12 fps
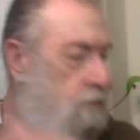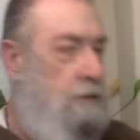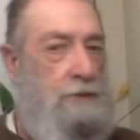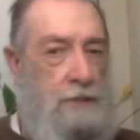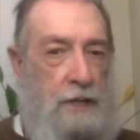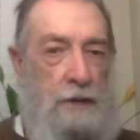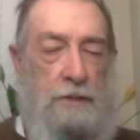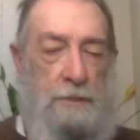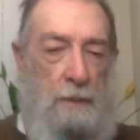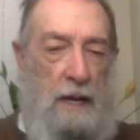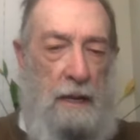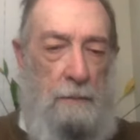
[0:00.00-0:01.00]
excuse
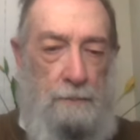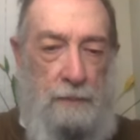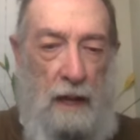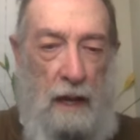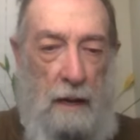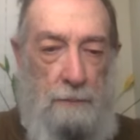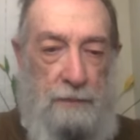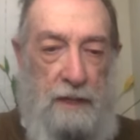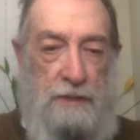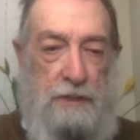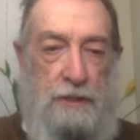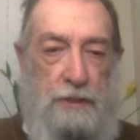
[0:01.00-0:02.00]
me, uh,
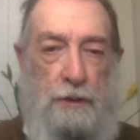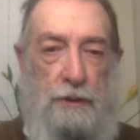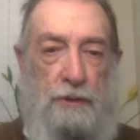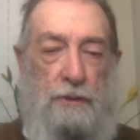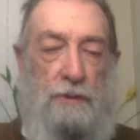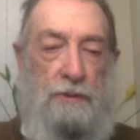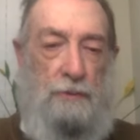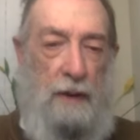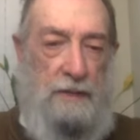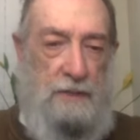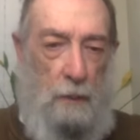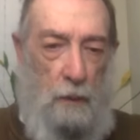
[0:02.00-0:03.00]
these two
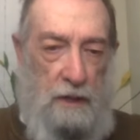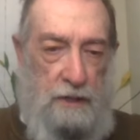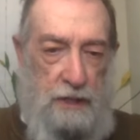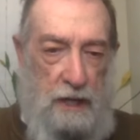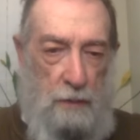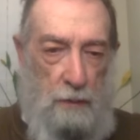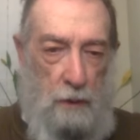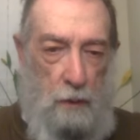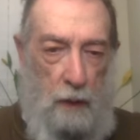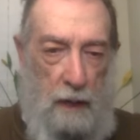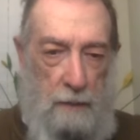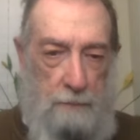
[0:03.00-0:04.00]
screens I want to share real
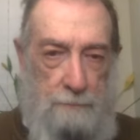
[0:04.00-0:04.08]
quick.